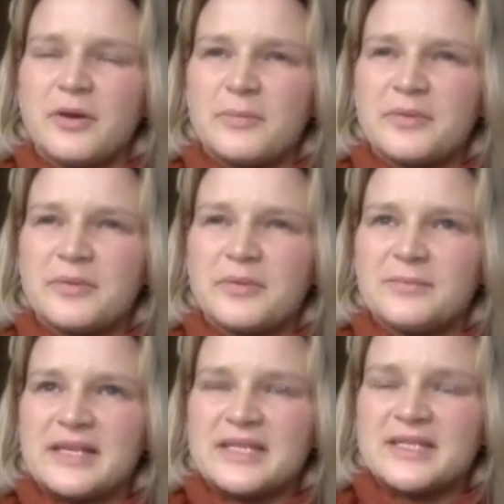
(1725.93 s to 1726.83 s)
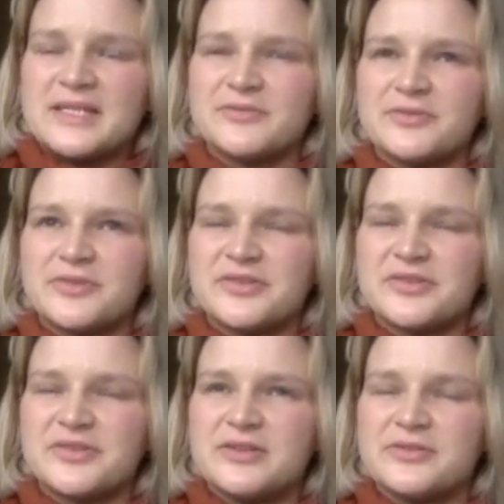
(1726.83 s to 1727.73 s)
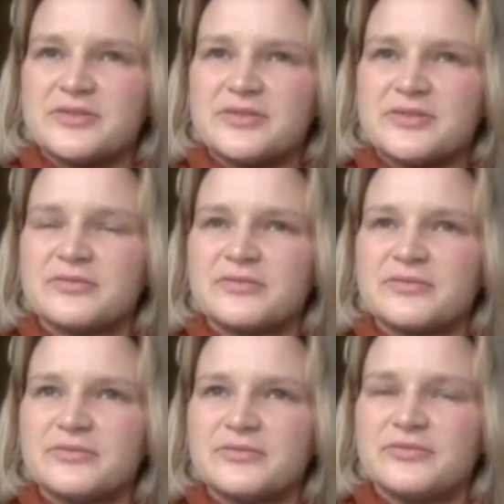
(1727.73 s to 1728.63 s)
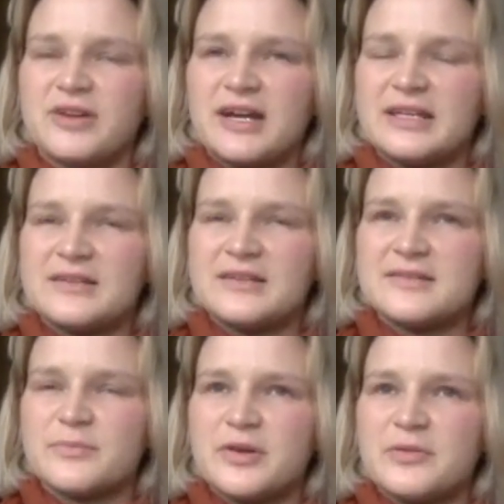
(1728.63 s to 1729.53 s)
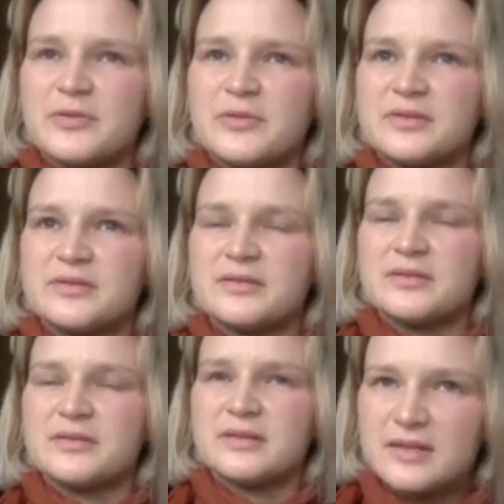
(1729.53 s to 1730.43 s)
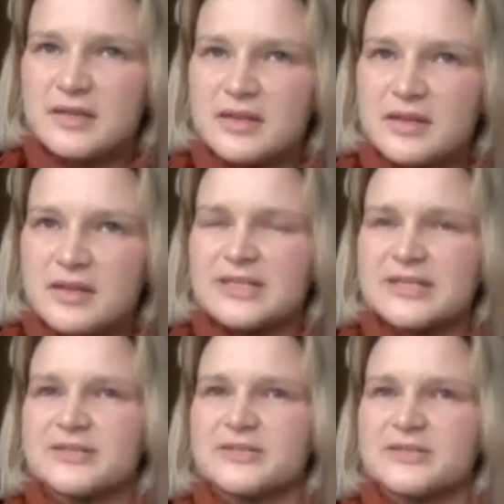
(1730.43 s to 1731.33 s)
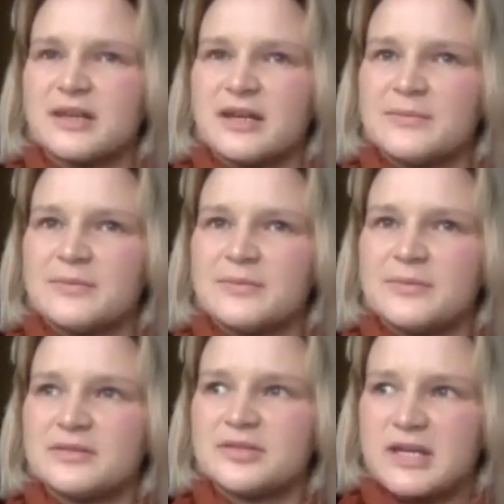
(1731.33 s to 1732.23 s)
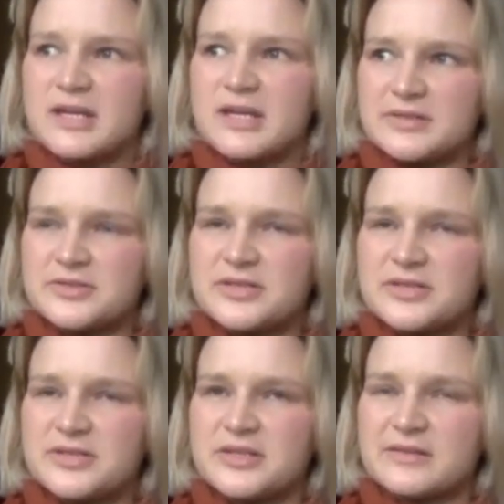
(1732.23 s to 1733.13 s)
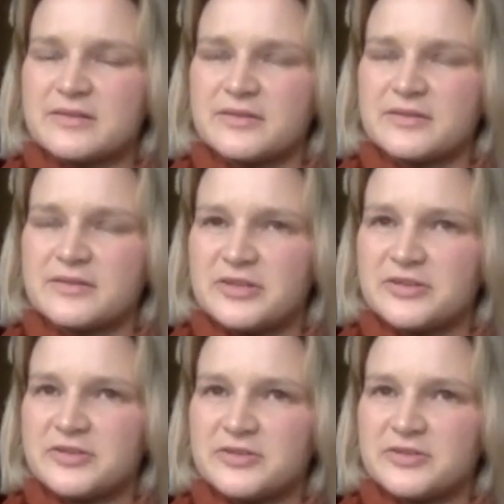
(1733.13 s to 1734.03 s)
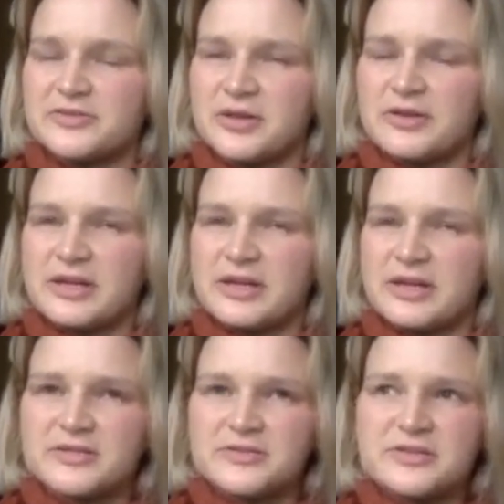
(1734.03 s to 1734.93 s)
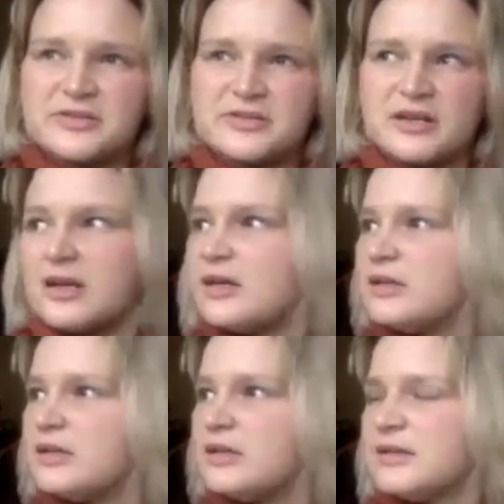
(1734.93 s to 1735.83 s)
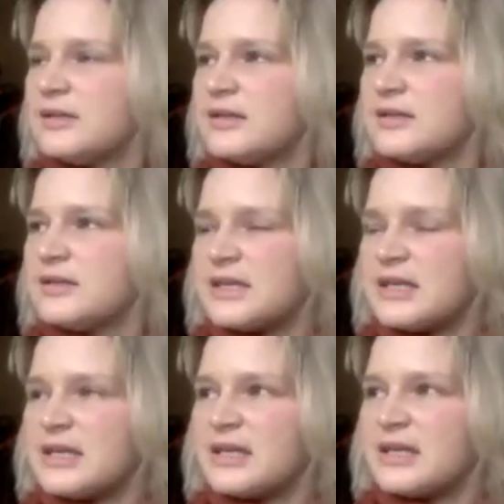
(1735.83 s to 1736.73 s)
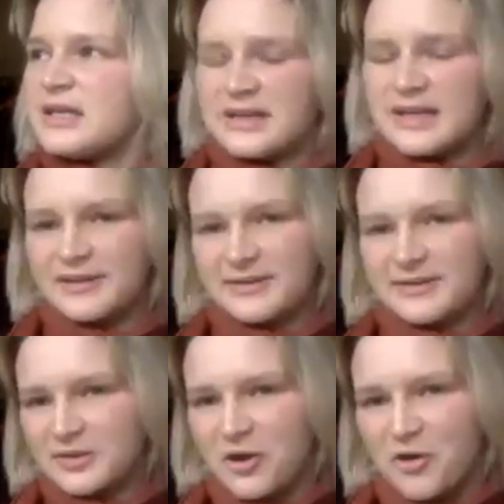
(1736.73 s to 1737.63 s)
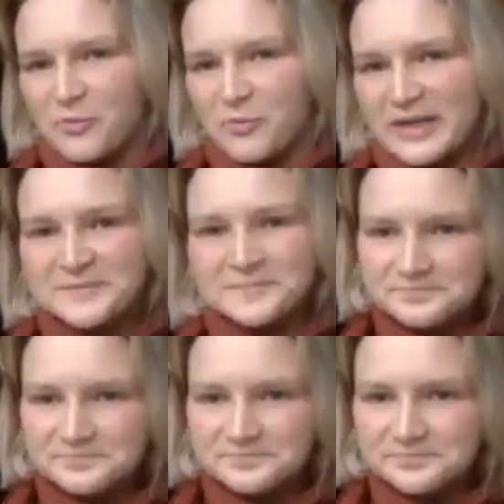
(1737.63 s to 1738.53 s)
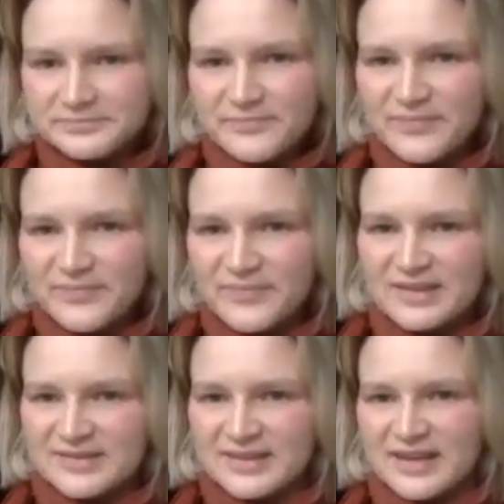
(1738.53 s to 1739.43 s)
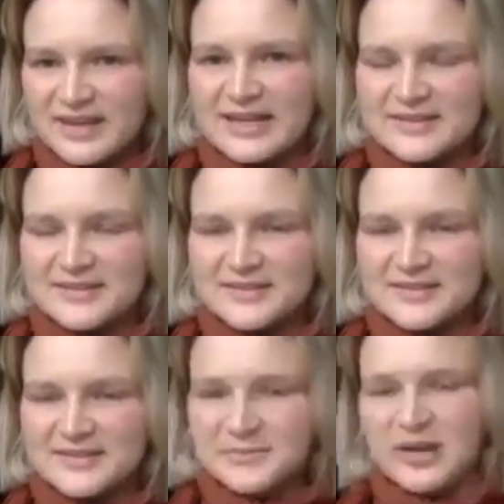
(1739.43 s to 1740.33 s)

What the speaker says: popular metaphors that are used for islands at the moment in relation to climate change and other sort of issues, ongoing issues, are the canary in the coal mine. That islands,